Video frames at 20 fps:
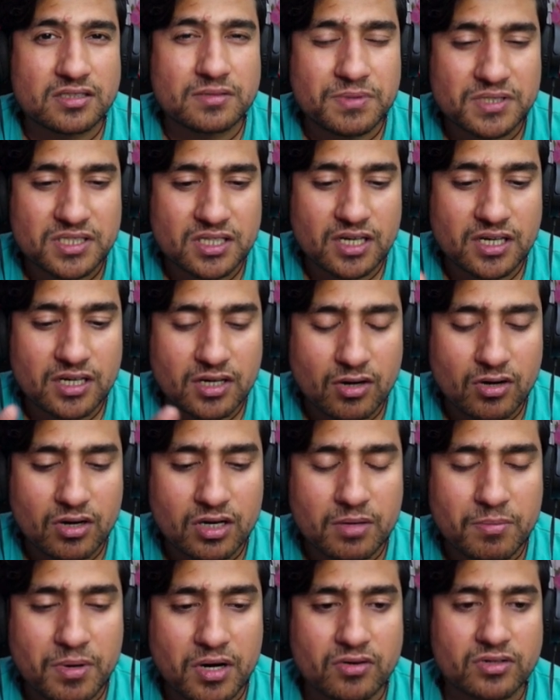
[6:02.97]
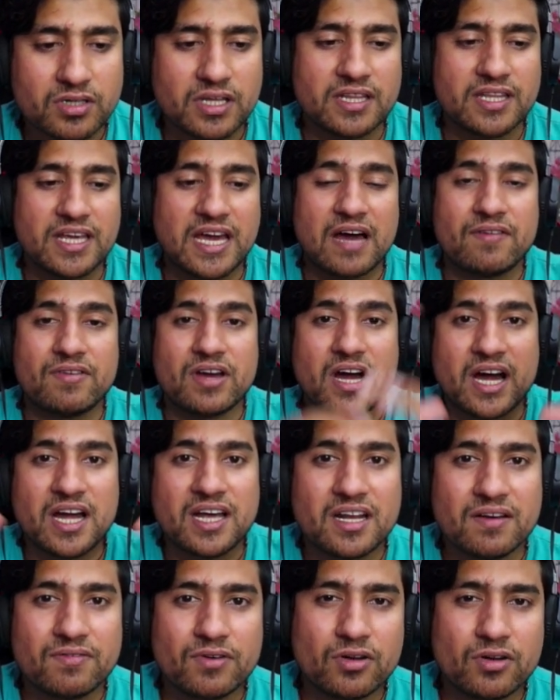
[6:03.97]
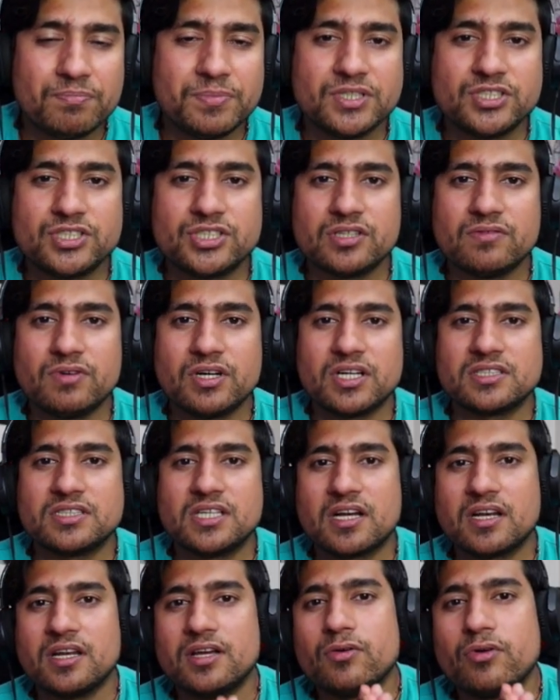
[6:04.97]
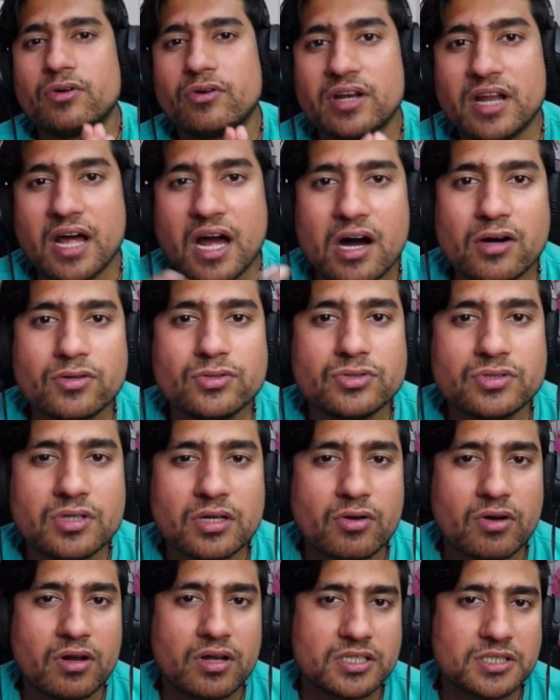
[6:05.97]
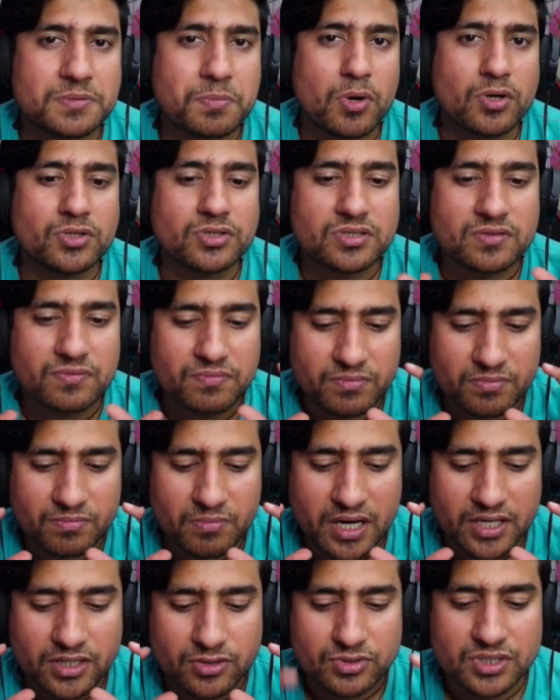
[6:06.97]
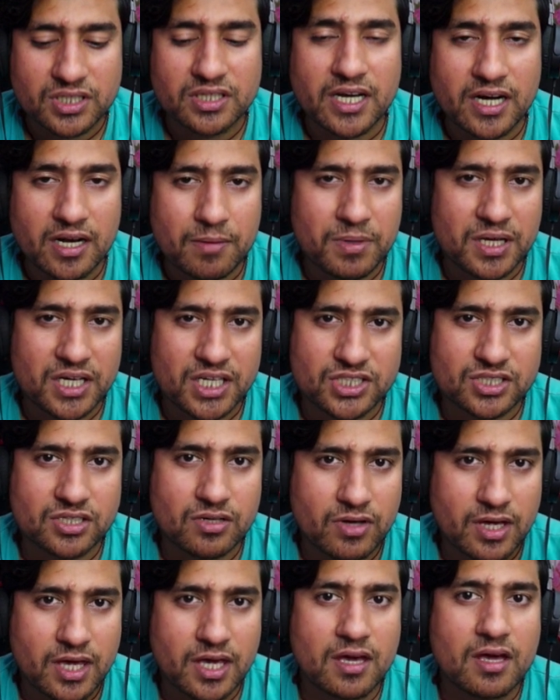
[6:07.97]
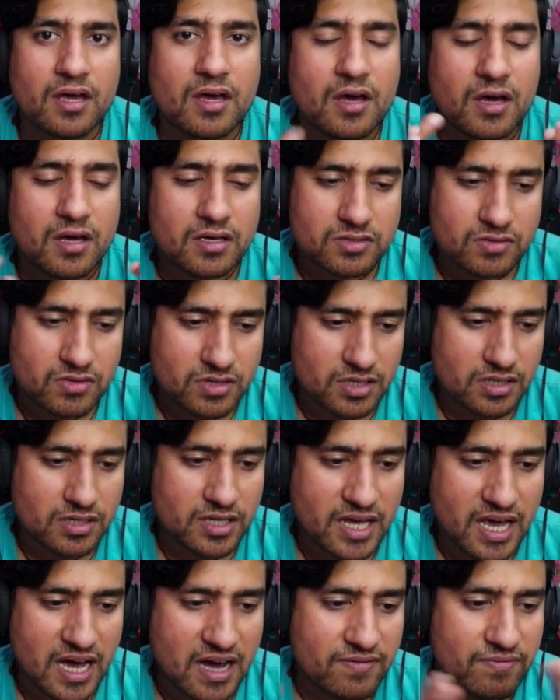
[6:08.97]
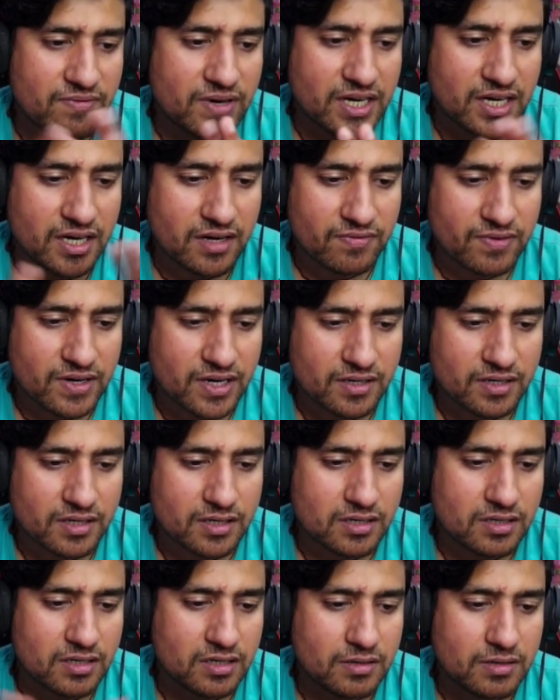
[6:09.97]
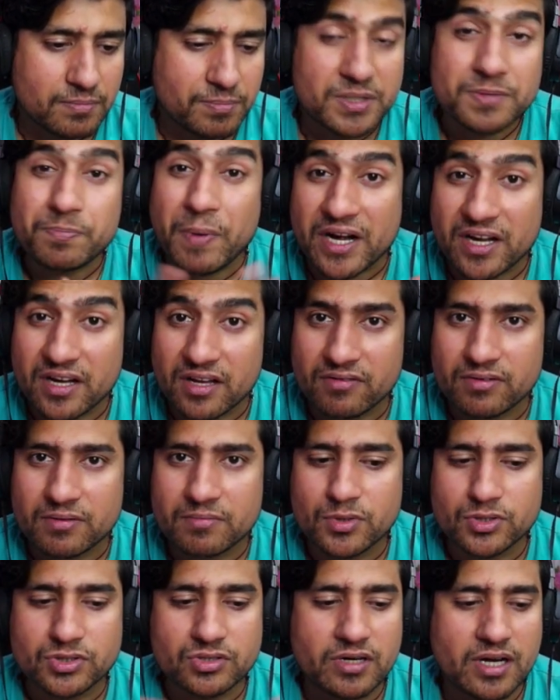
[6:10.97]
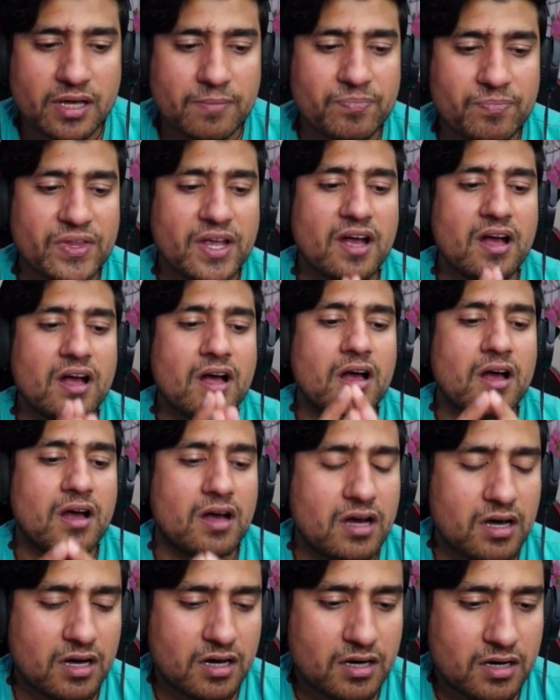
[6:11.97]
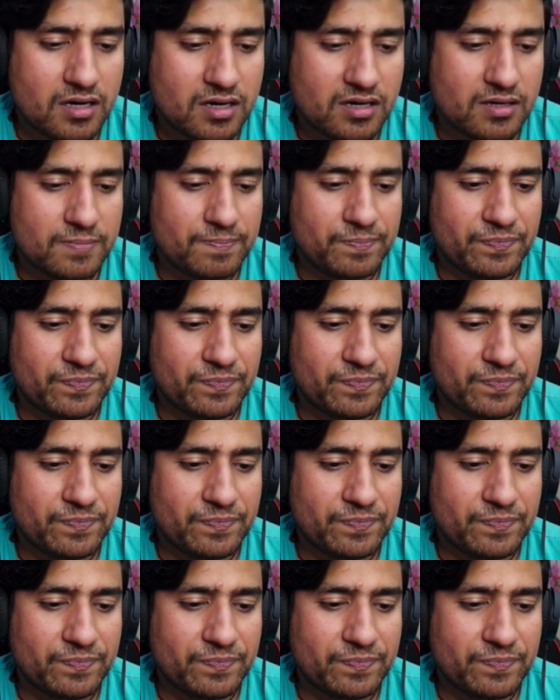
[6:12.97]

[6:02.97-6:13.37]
basically talk about, they have a high level of picture, but exactly going on how user gonna respond by using that application. Okay, so they have very different perspective most of the time.